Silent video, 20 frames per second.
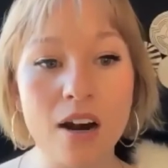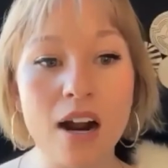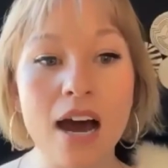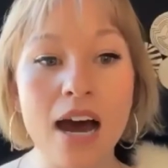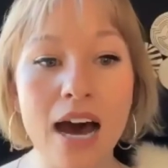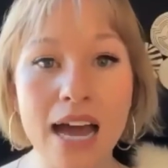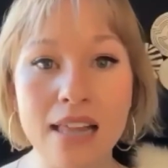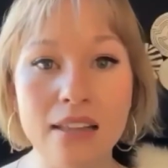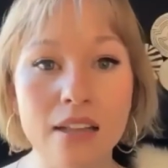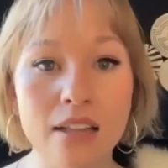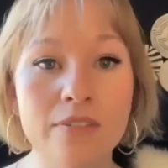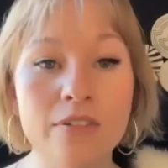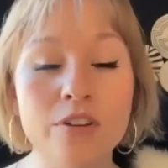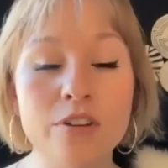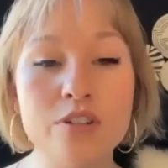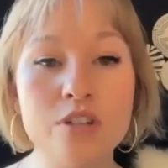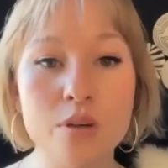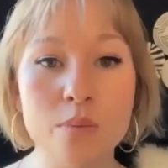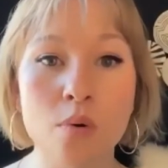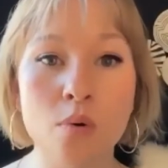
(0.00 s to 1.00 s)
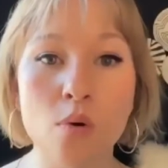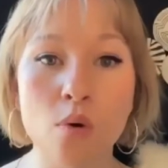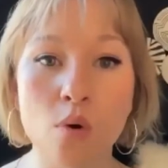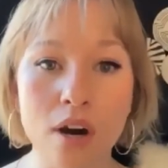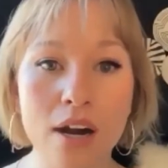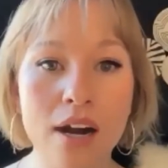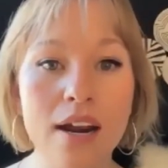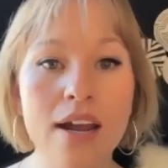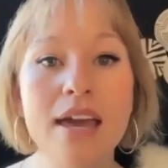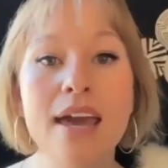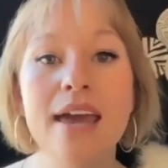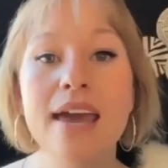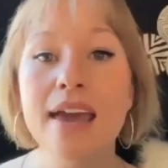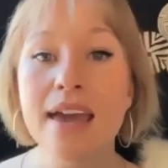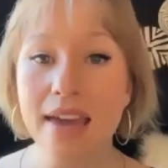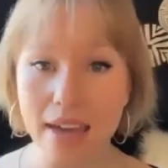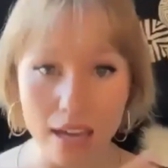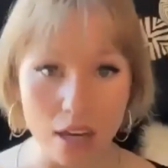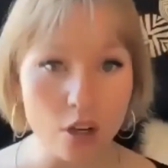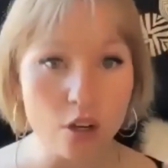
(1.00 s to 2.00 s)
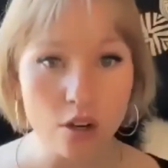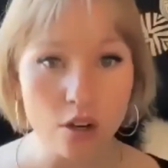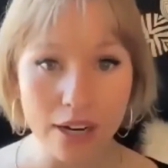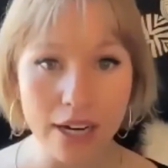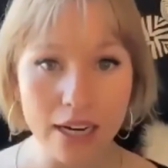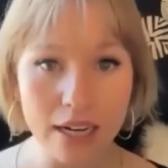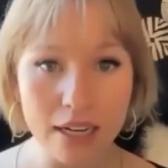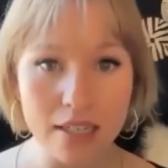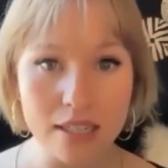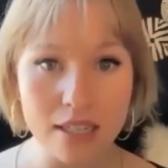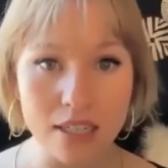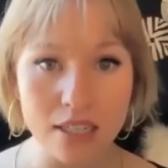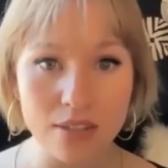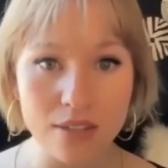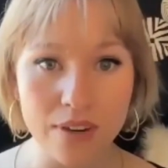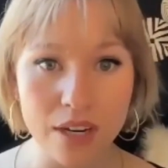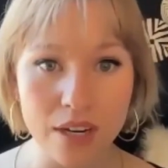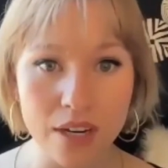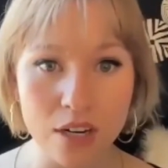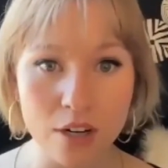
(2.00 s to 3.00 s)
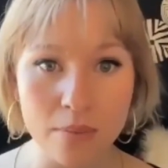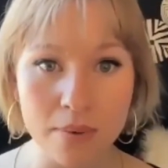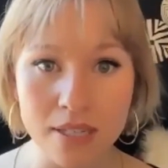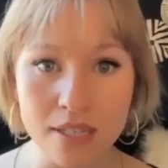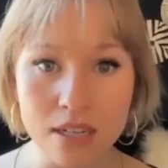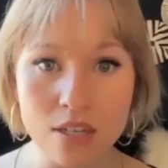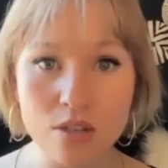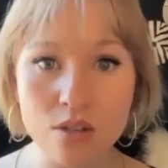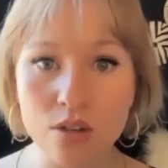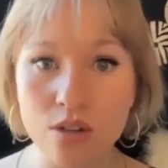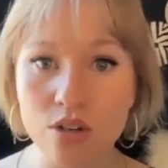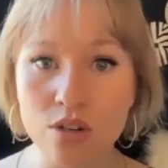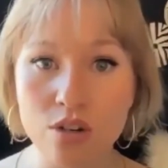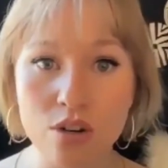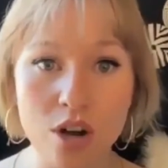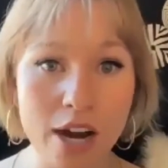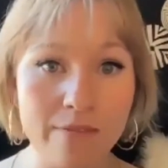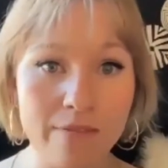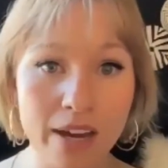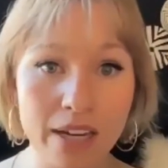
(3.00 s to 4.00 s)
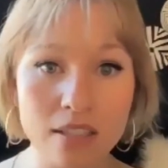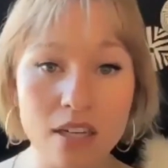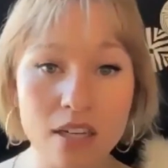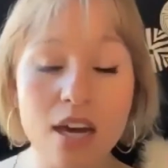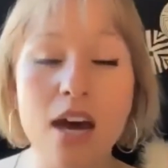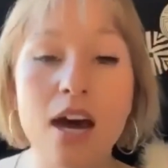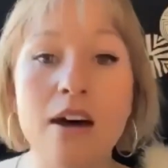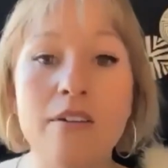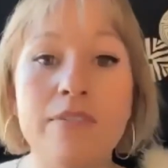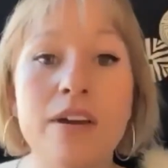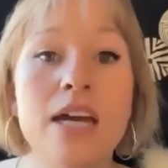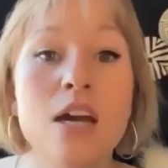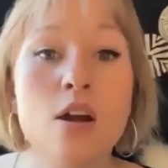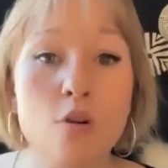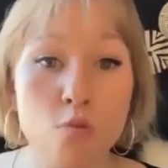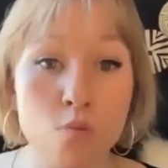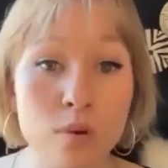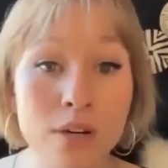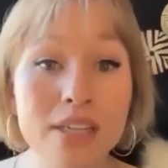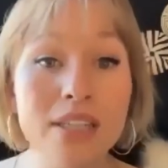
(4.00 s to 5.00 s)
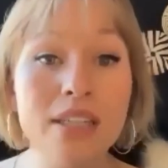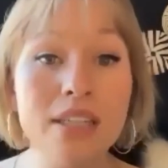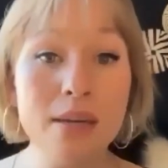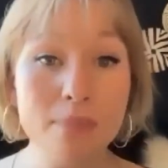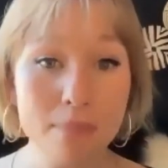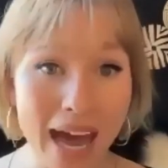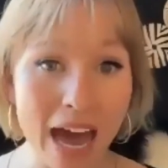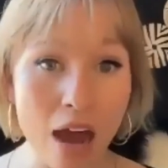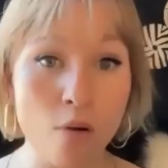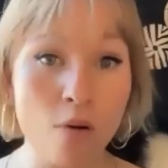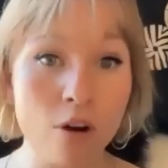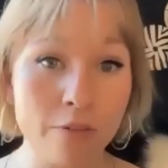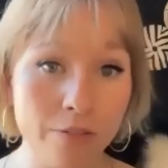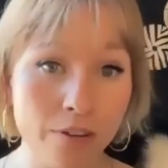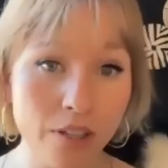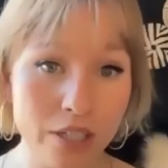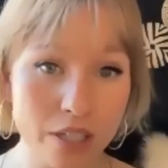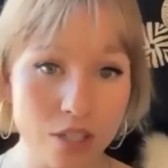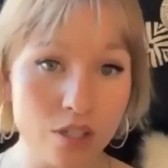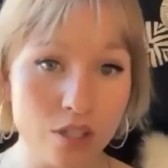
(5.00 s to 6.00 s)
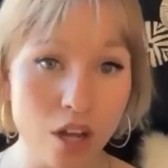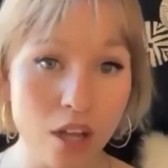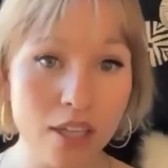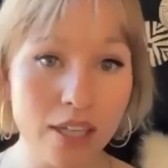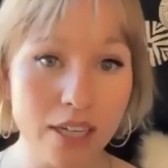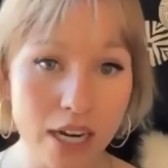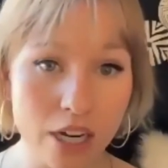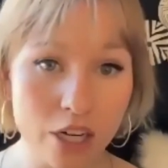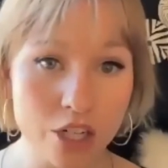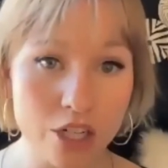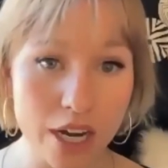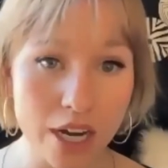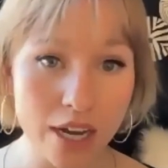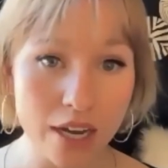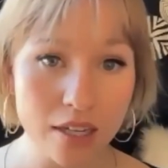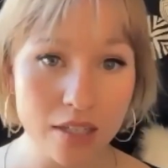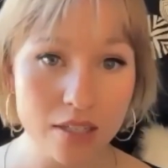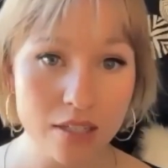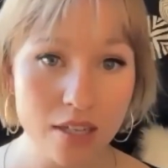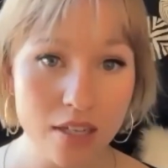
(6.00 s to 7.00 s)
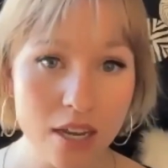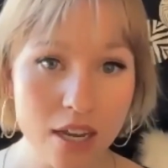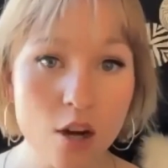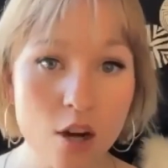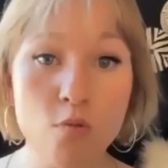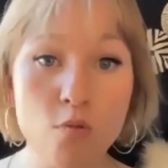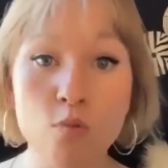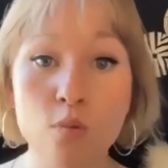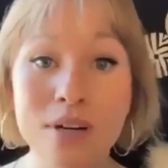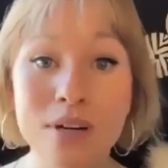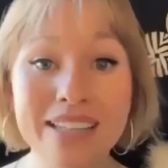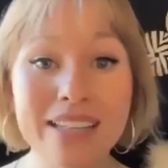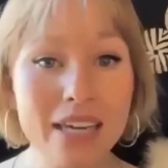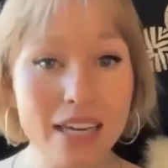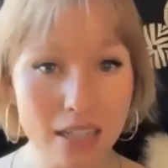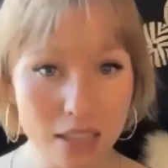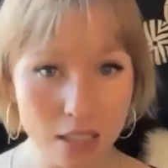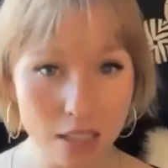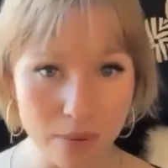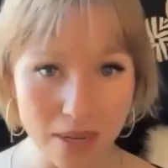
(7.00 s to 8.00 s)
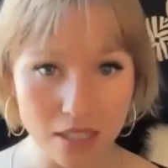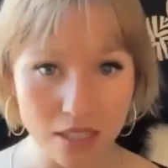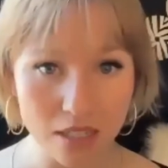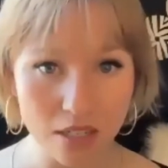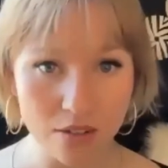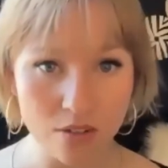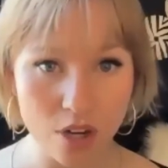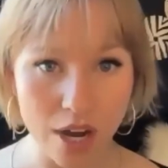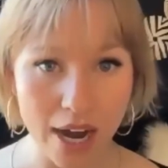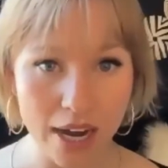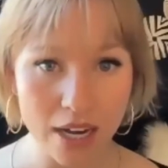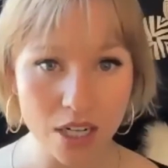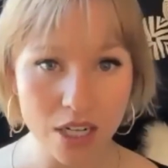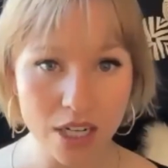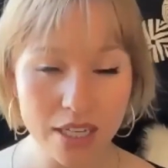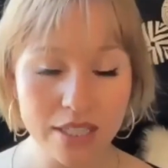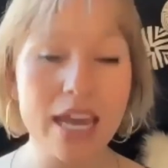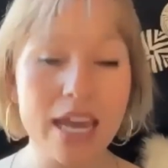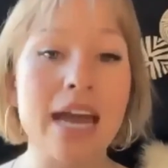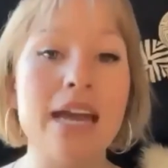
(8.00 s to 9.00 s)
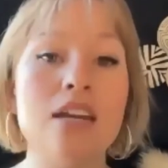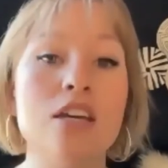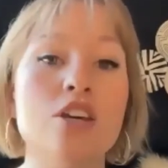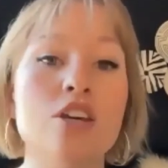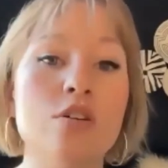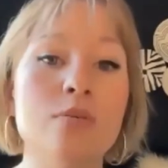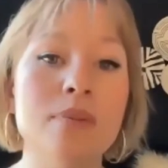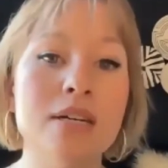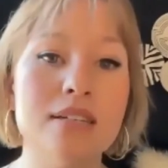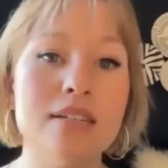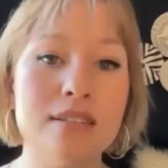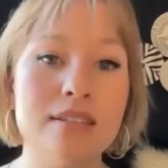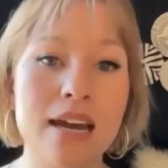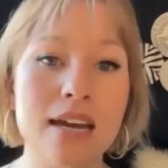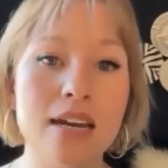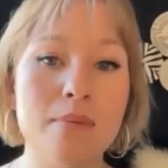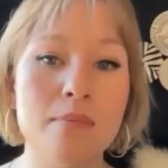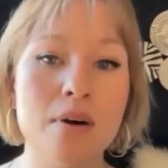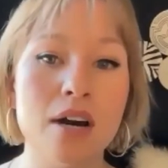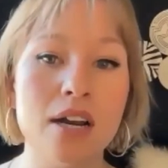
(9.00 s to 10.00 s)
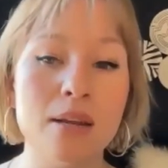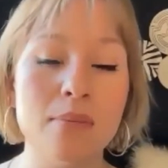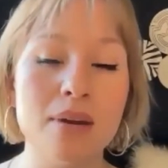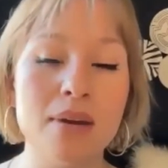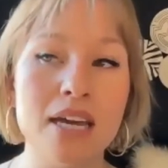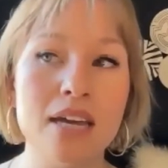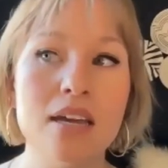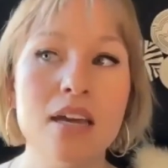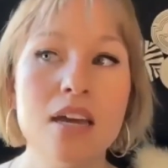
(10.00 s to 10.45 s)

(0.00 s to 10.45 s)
high level support in creating a 6-figure business through the trifecta of really powerful and solid energetics, really expansive strategies, and human design embodiment.